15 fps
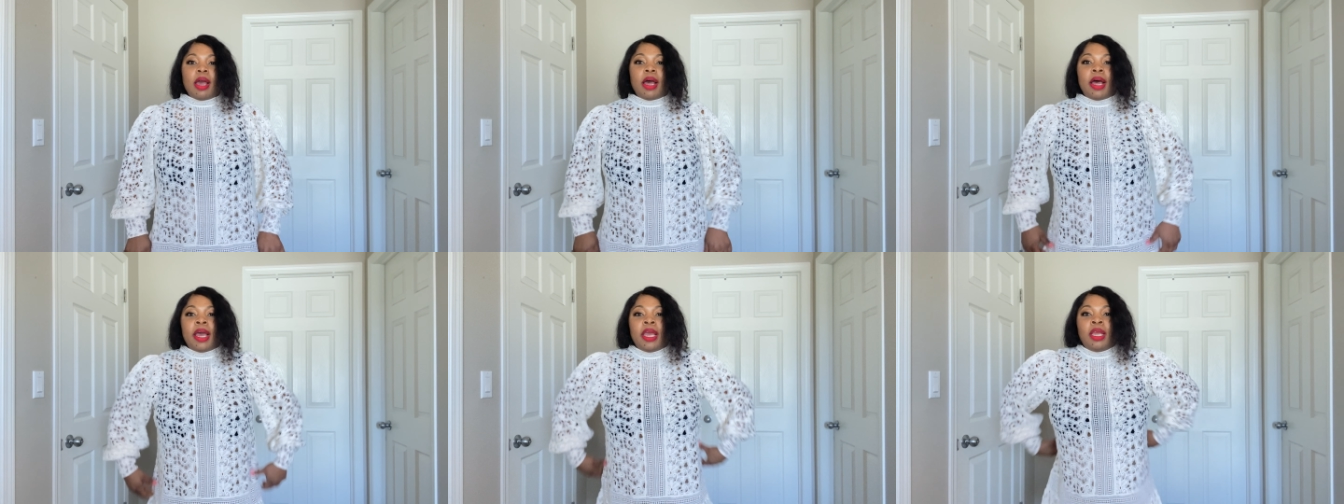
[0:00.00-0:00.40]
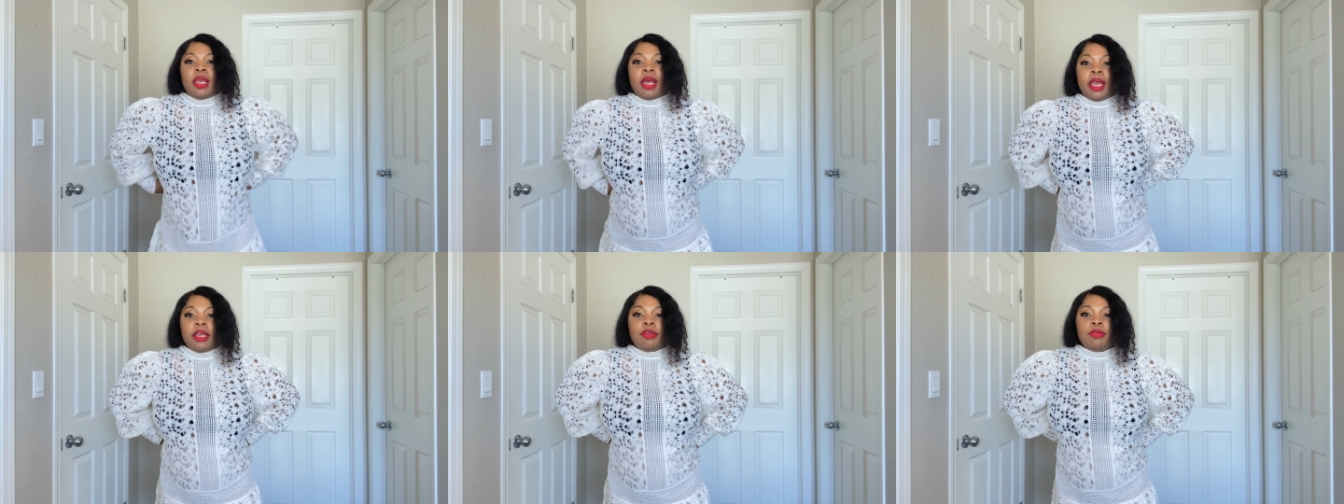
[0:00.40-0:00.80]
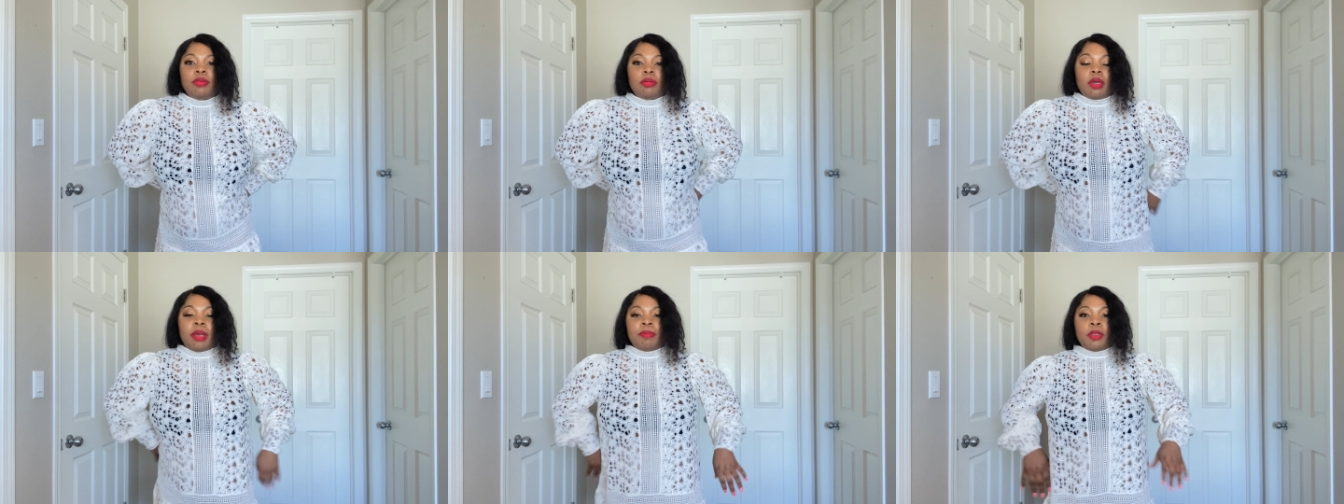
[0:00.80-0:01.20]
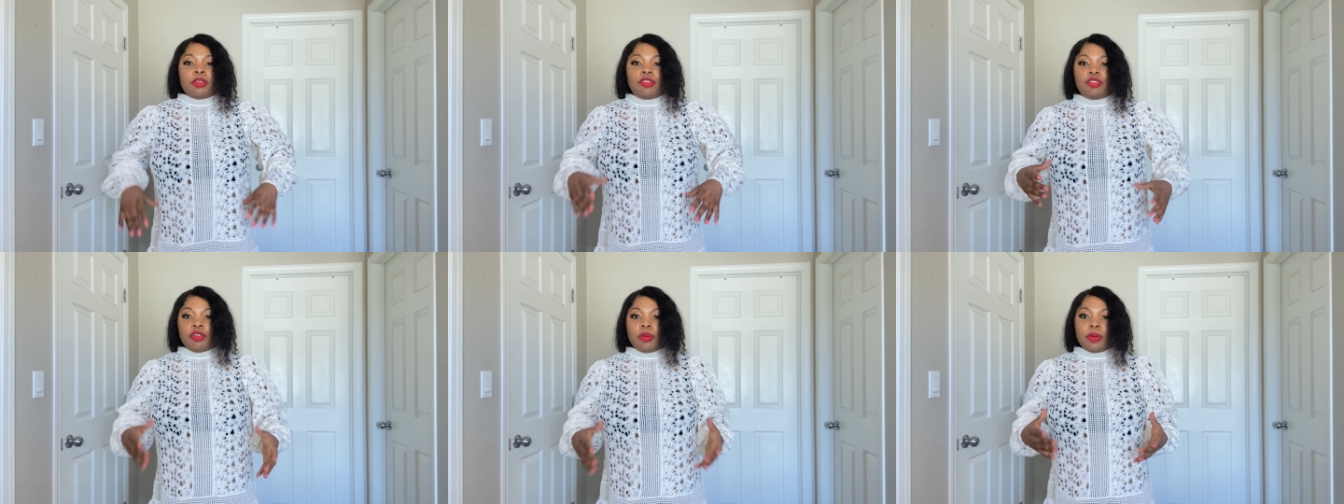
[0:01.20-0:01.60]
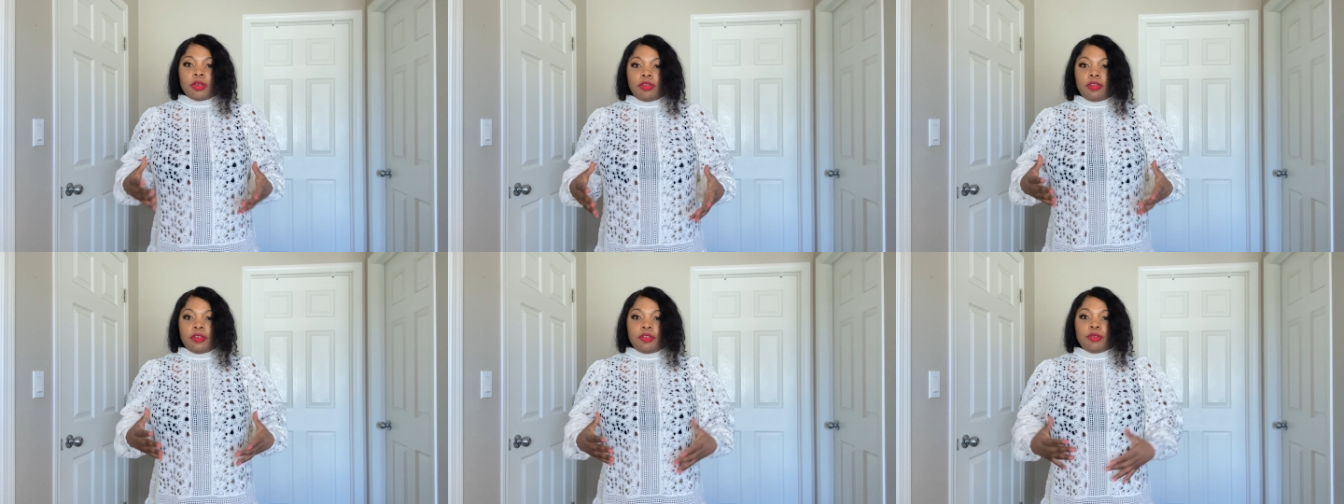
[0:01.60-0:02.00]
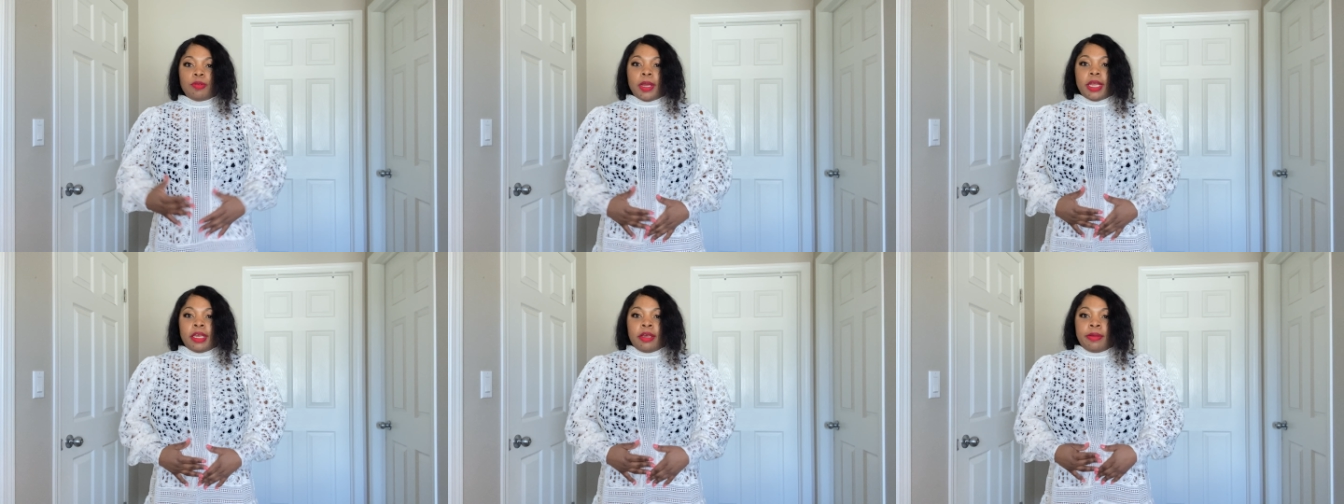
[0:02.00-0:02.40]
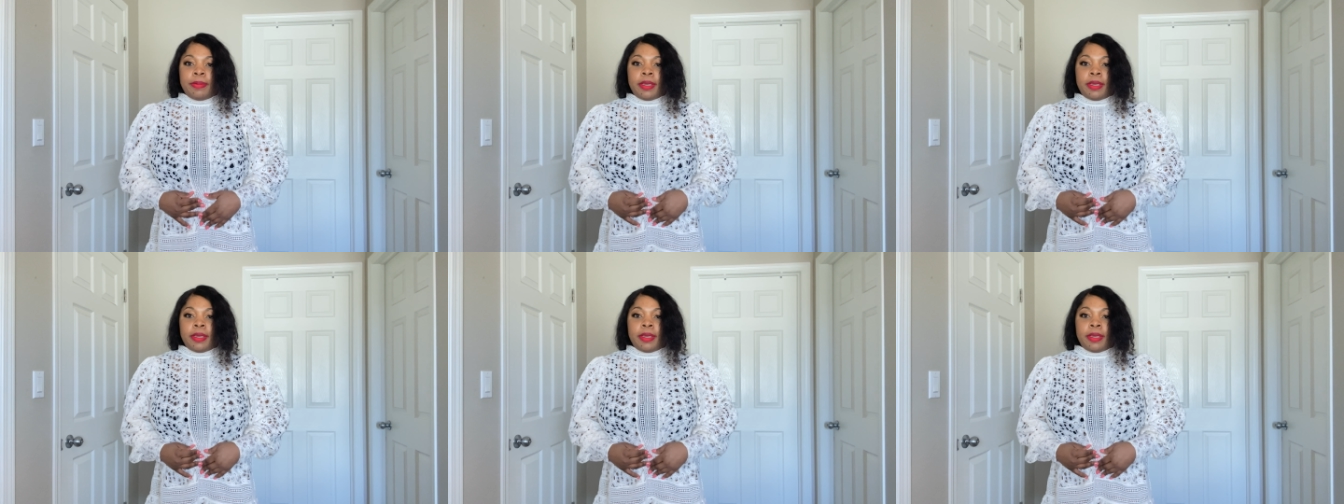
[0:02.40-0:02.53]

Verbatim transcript: I I don't I'm not sure what to do right now,